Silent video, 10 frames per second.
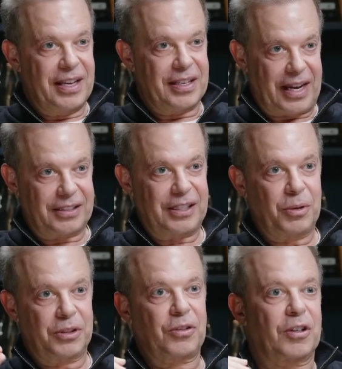is actually
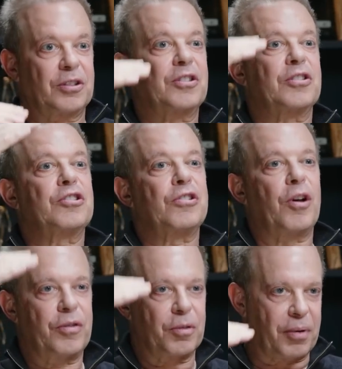what starts to
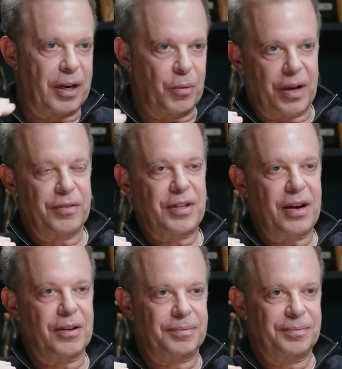slow their brain waves
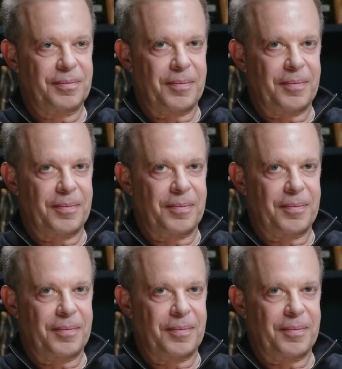down.